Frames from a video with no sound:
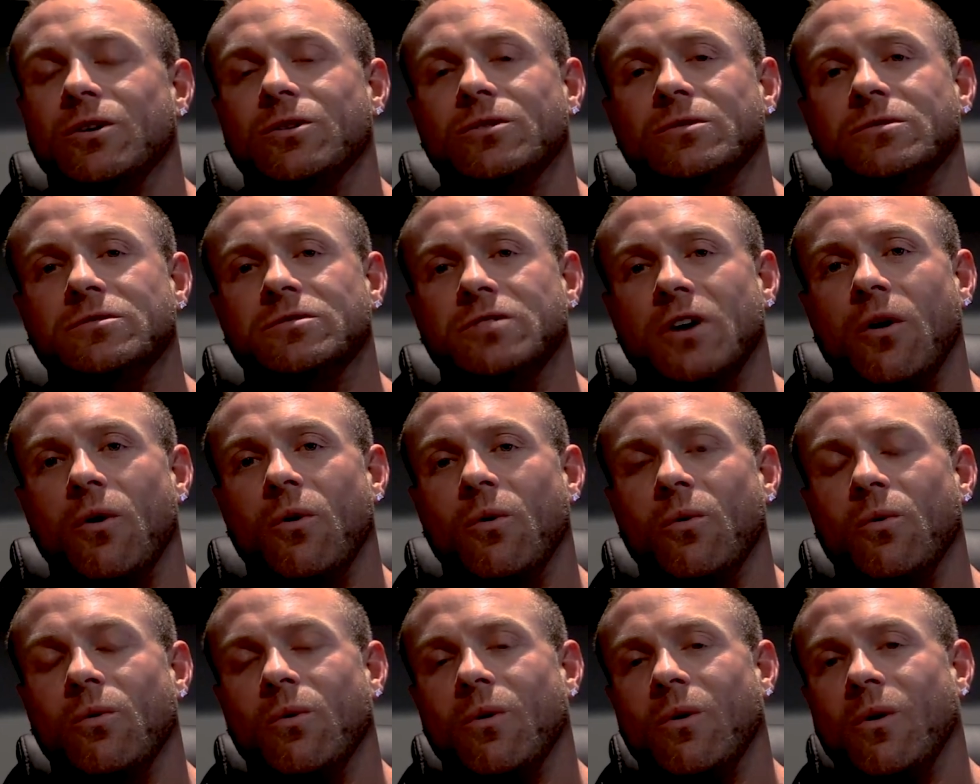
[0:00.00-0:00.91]

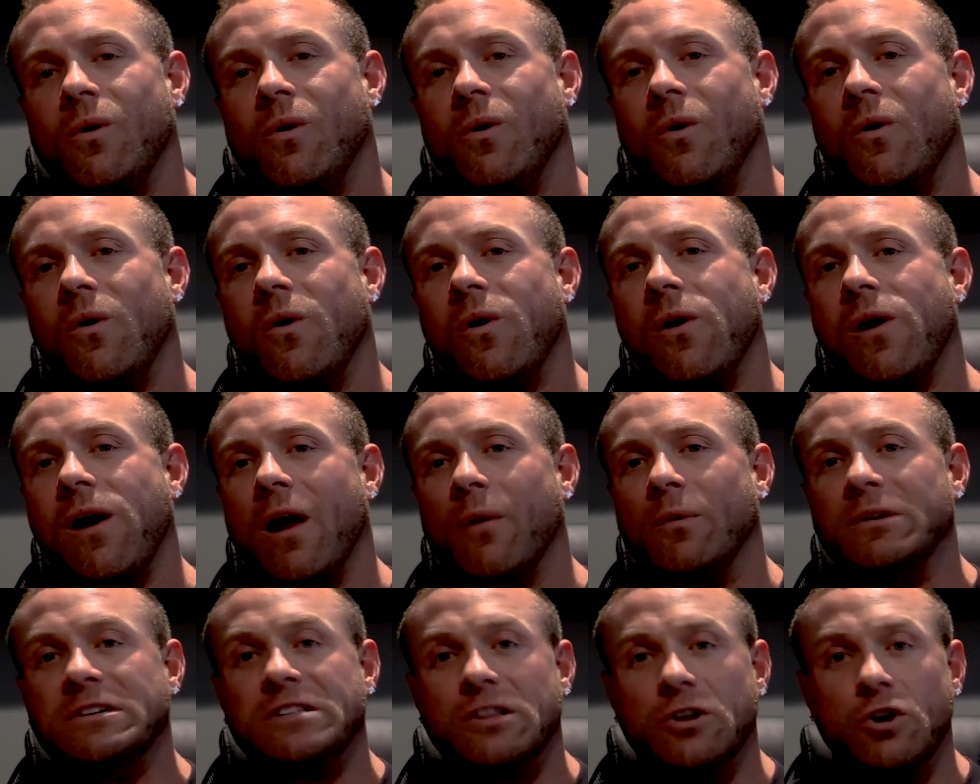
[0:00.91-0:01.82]
So I
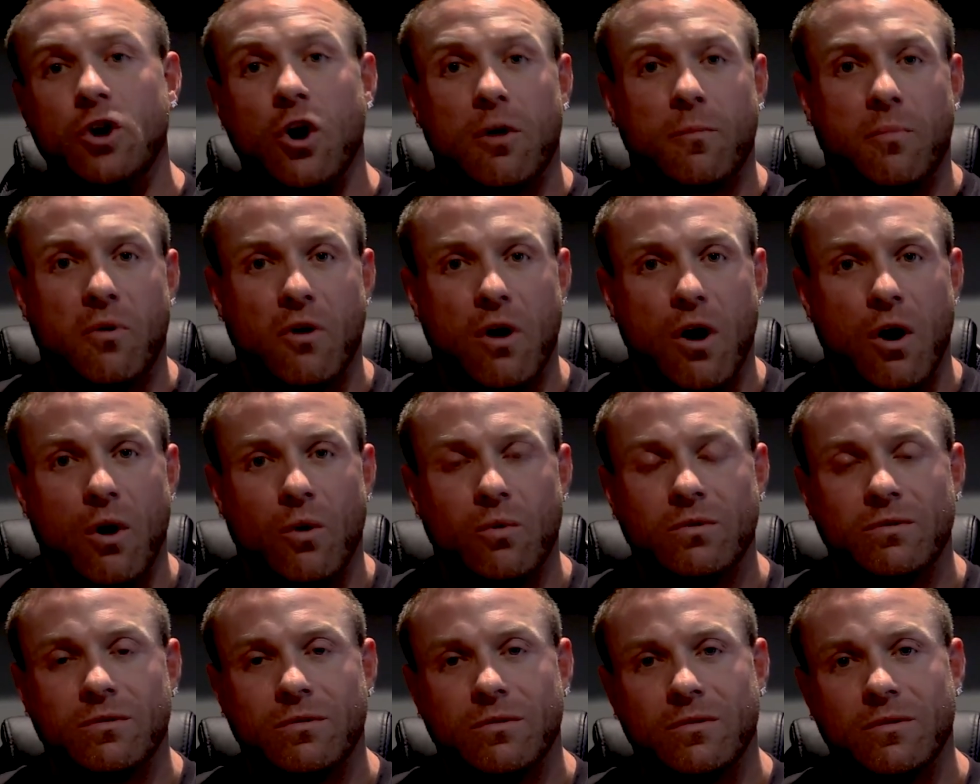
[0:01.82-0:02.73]
went to the New York
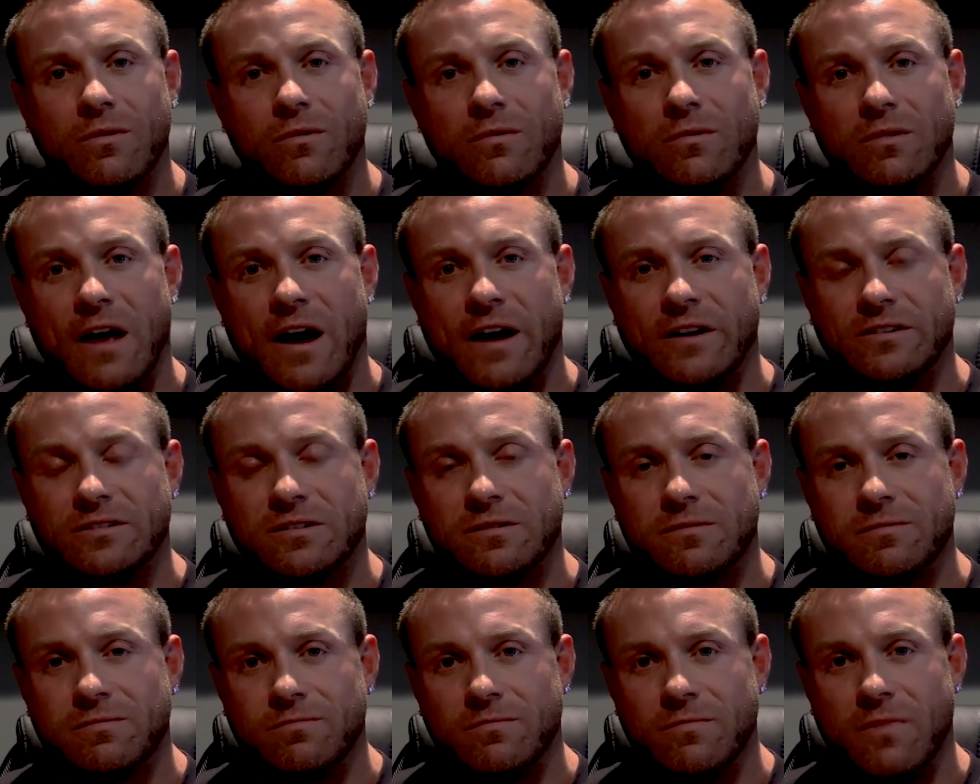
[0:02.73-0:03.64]
Pro last
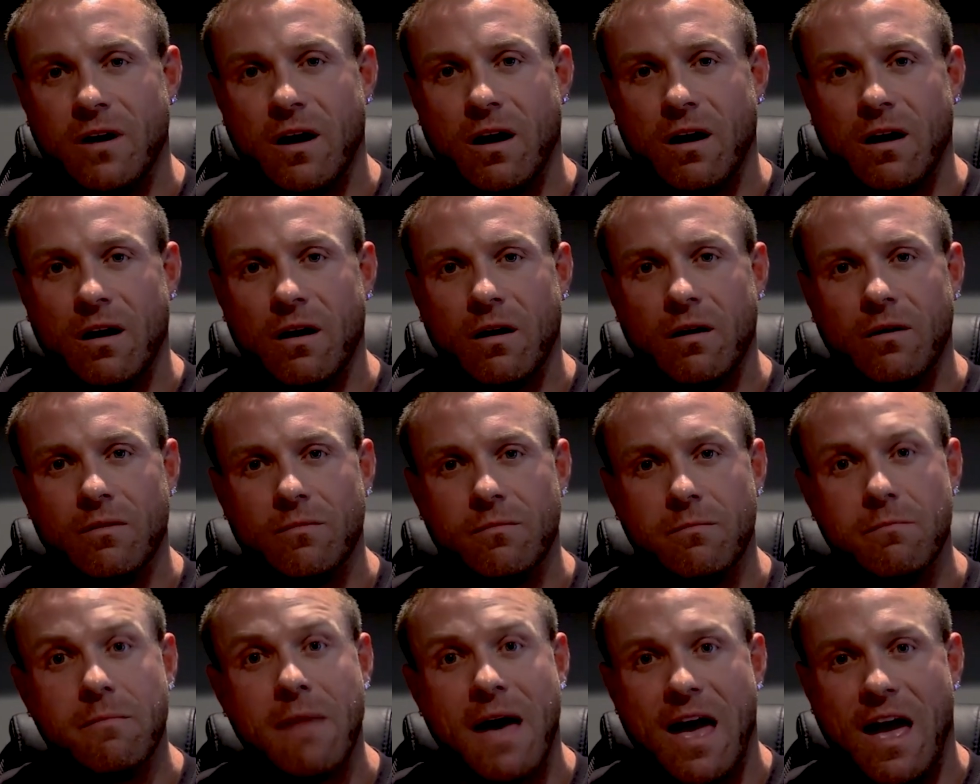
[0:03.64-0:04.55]

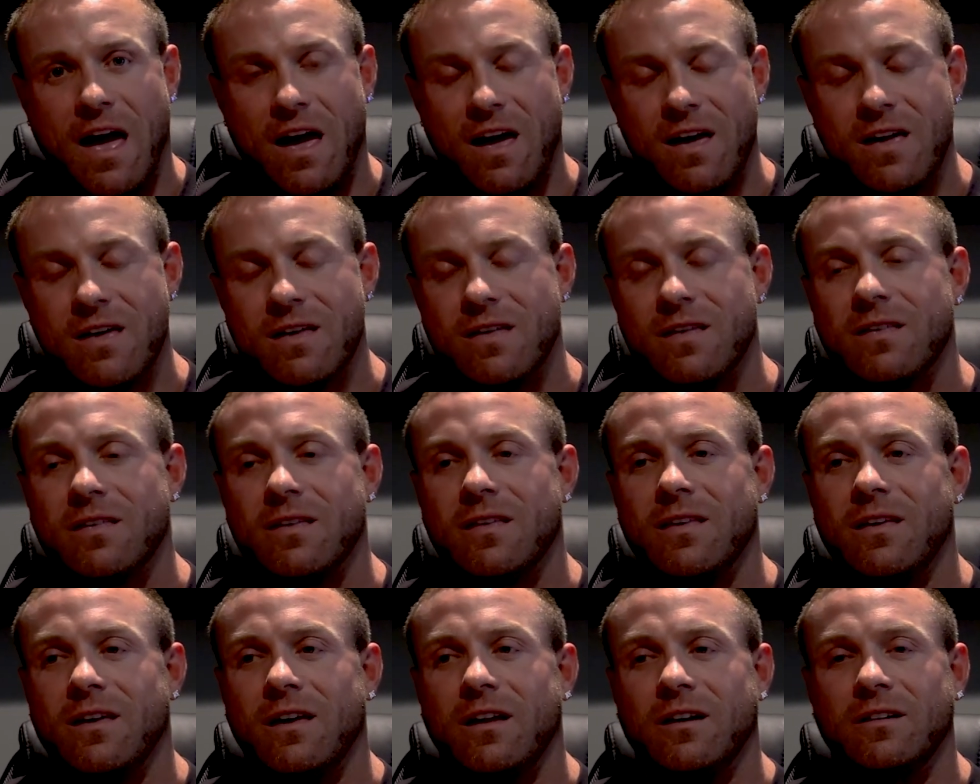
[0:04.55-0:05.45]
May
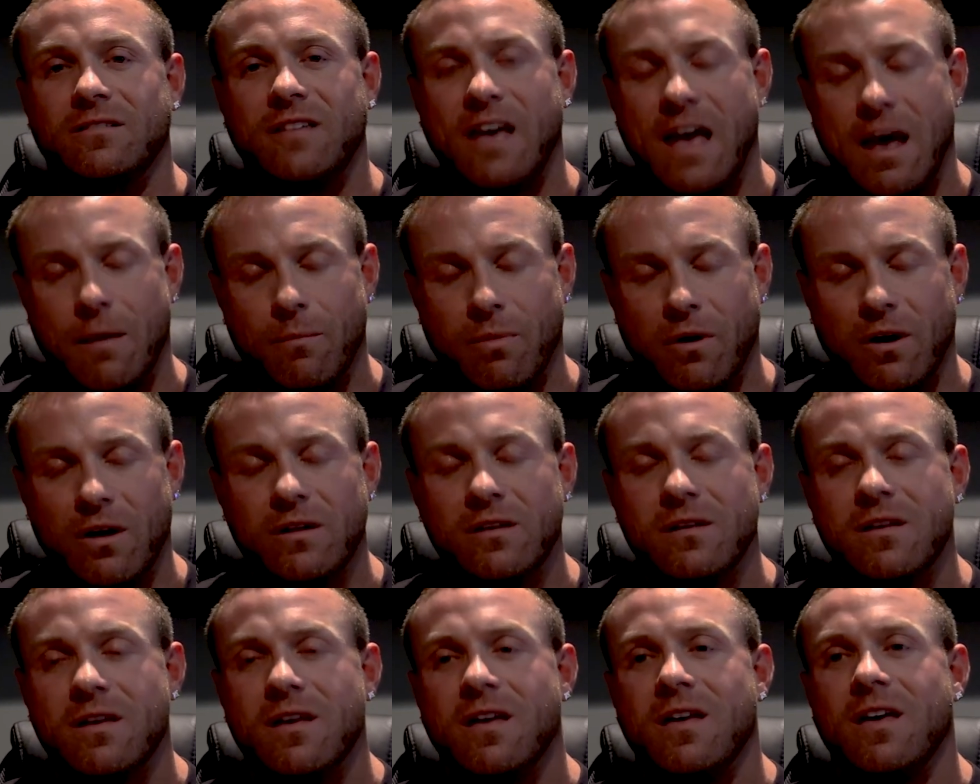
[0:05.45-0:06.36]
in Tampa,
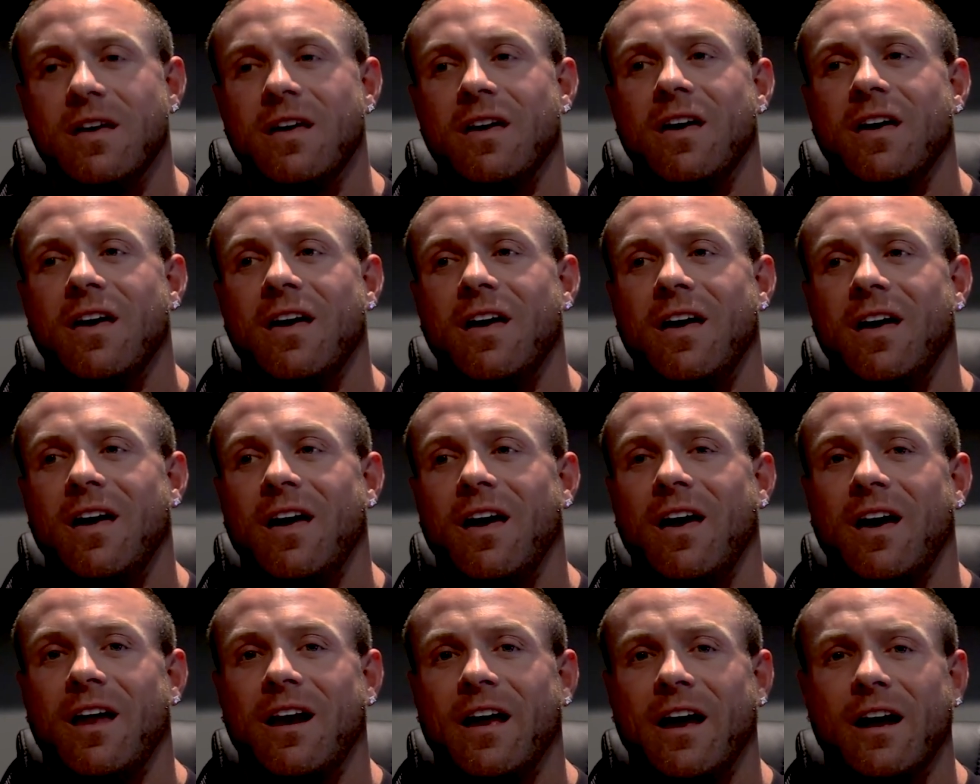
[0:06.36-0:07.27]

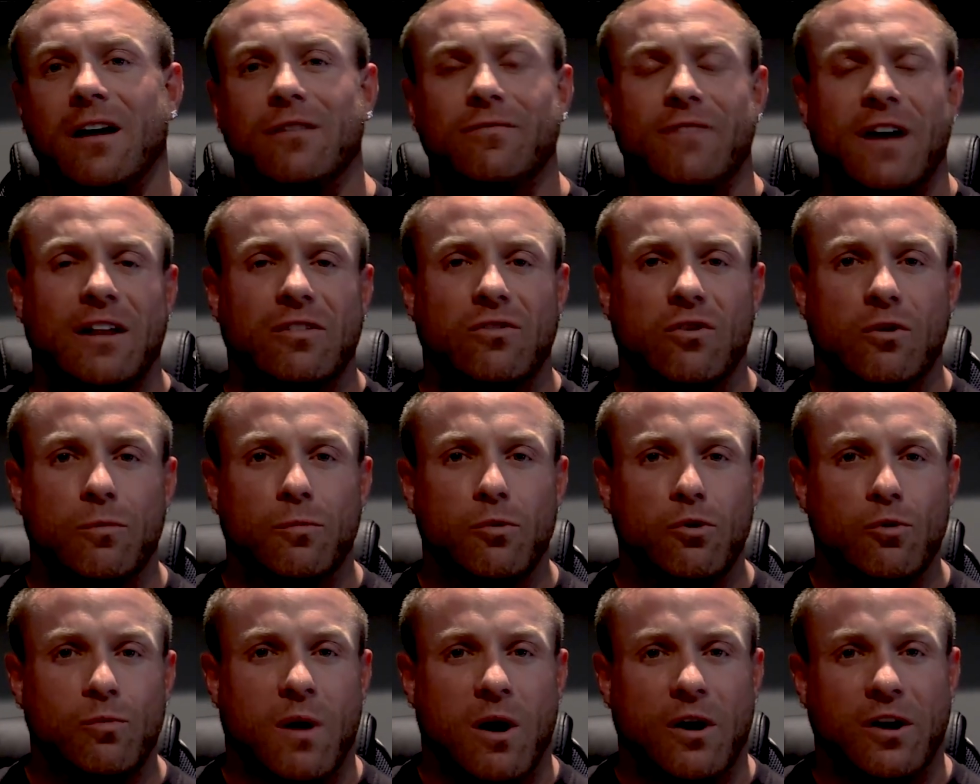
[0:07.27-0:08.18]
and I got invited to a
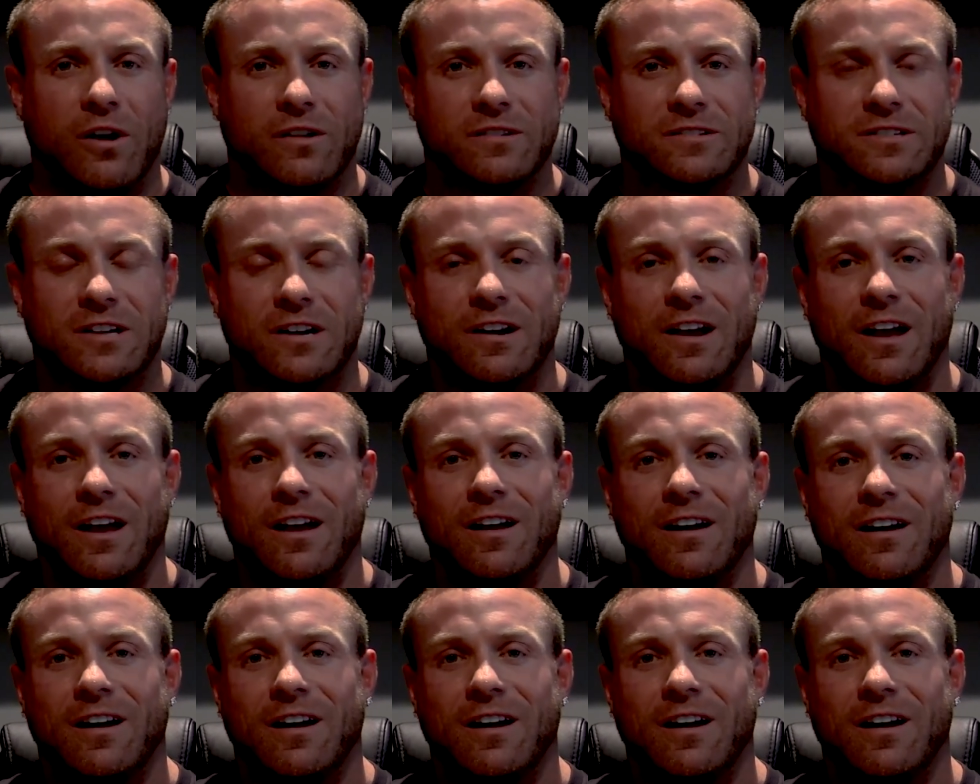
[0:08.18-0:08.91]
pool party on Sunday.